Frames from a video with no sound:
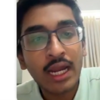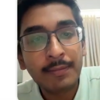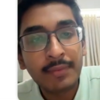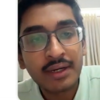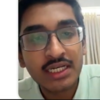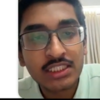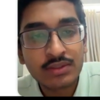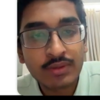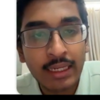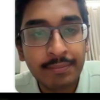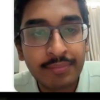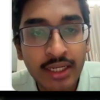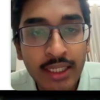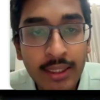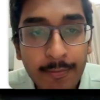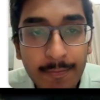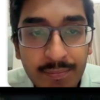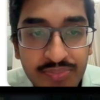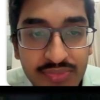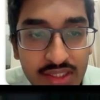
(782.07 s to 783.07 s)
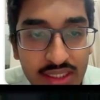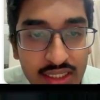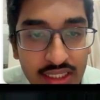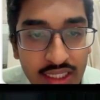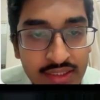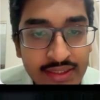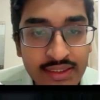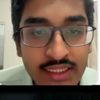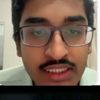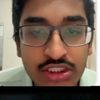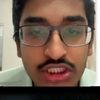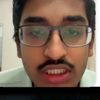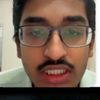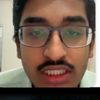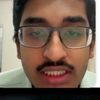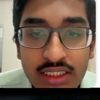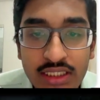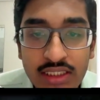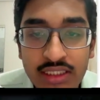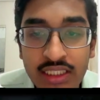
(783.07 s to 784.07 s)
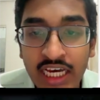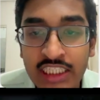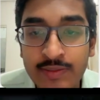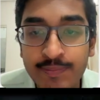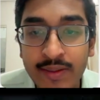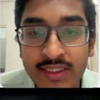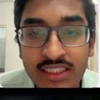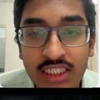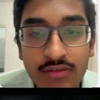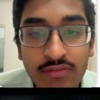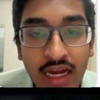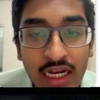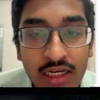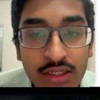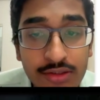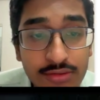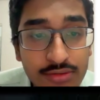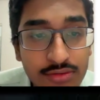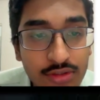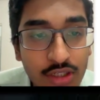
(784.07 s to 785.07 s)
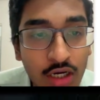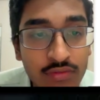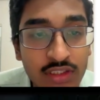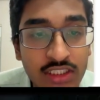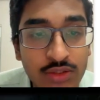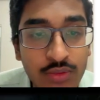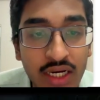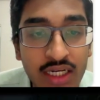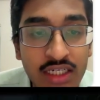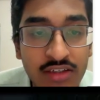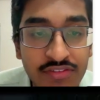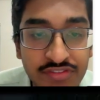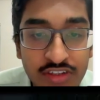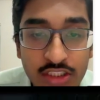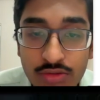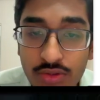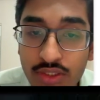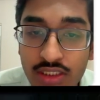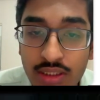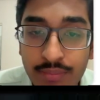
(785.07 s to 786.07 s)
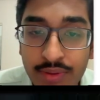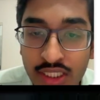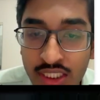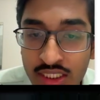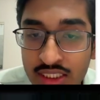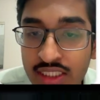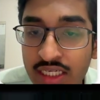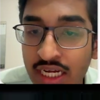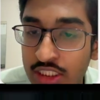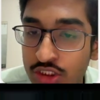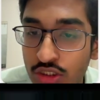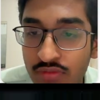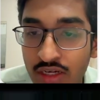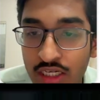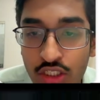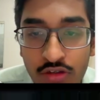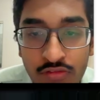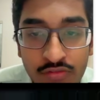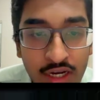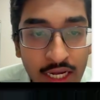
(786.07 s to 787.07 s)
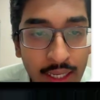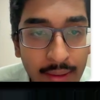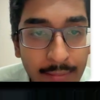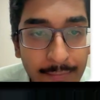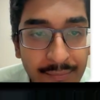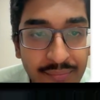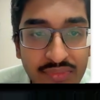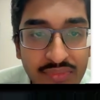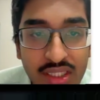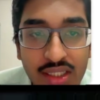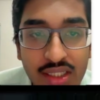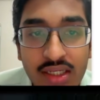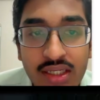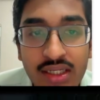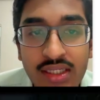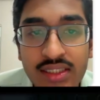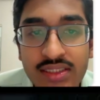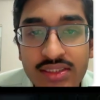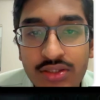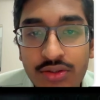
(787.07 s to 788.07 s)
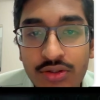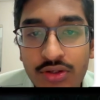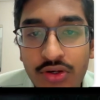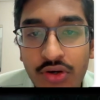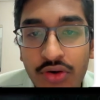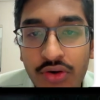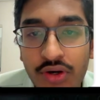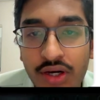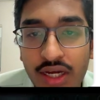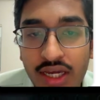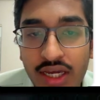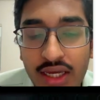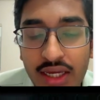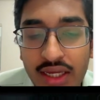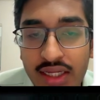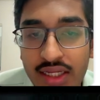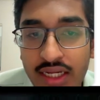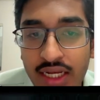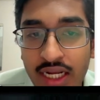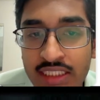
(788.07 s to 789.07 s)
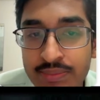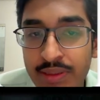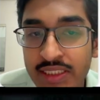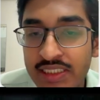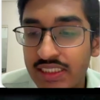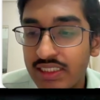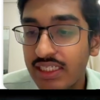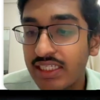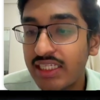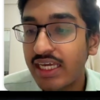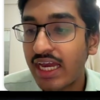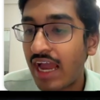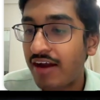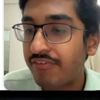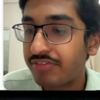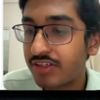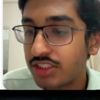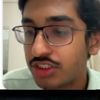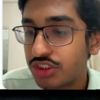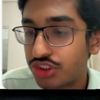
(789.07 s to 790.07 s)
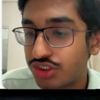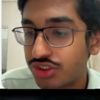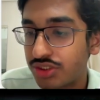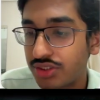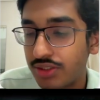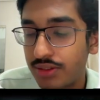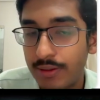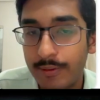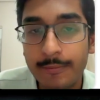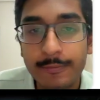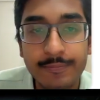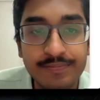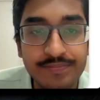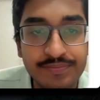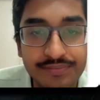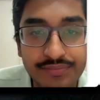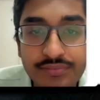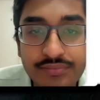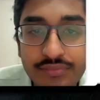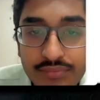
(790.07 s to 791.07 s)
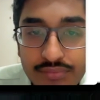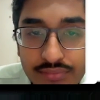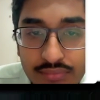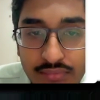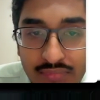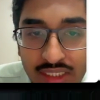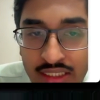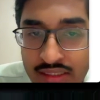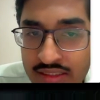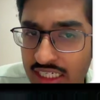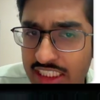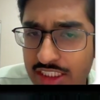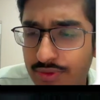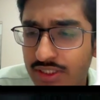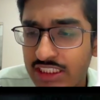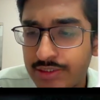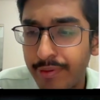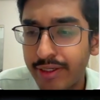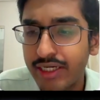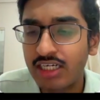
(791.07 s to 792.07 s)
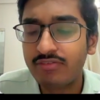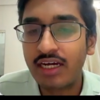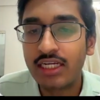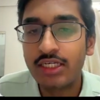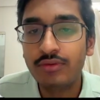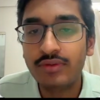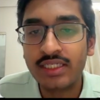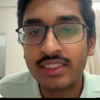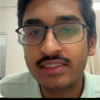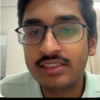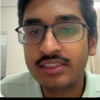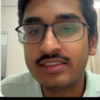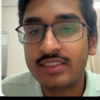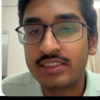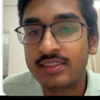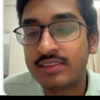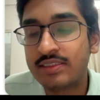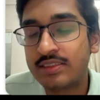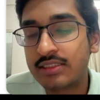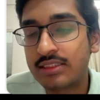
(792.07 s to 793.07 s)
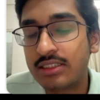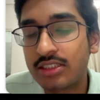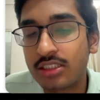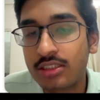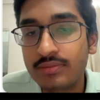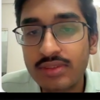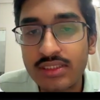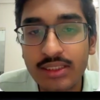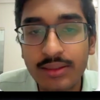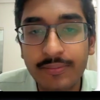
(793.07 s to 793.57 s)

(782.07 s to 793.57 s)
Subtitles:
minus y prime is essentially the expected value of the squared difference between the predicted and actual value of y. So it's basically the average. That is what expected value is in statistical terms.